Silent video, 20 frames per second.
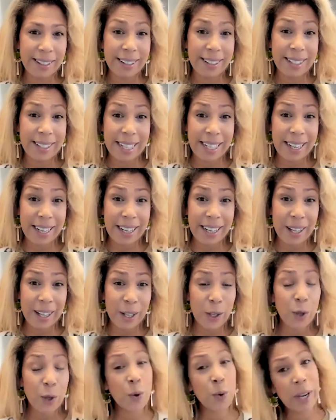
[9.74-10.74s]
data,
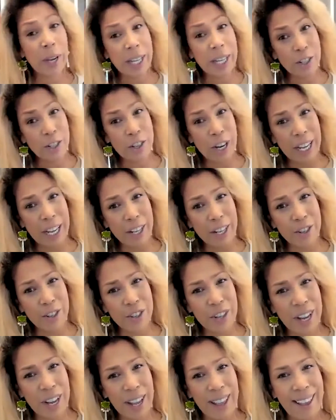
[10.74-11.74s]
great
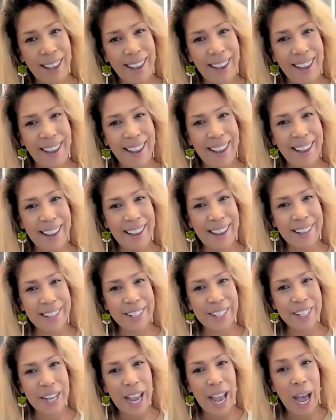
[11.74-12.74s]
change,
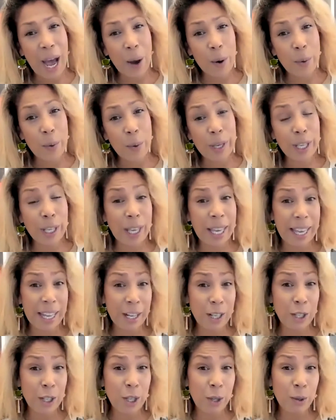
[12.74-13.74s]
and how we
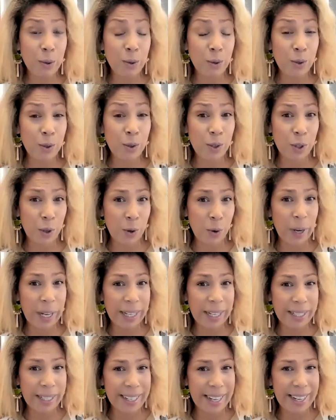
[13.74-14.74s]
can use
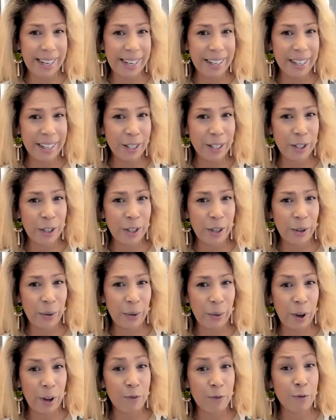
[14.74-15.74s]
great data
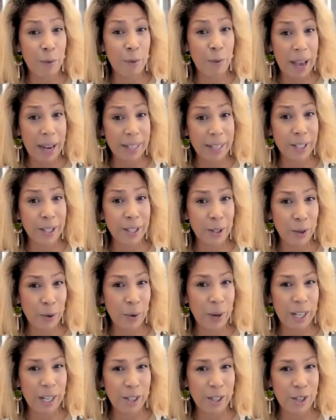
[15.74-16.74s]
to affect
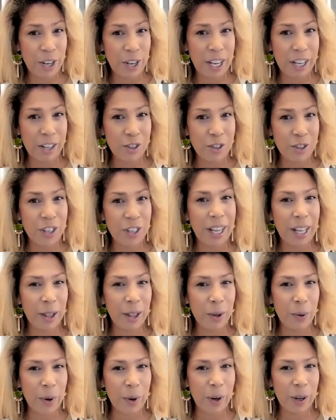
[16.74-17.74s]
great change in
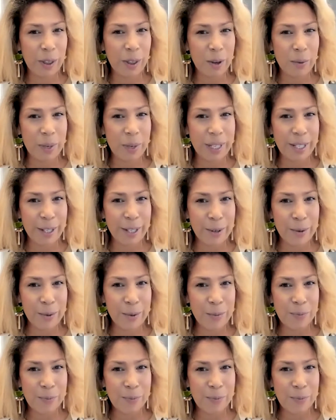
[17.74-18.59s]
the work that we do.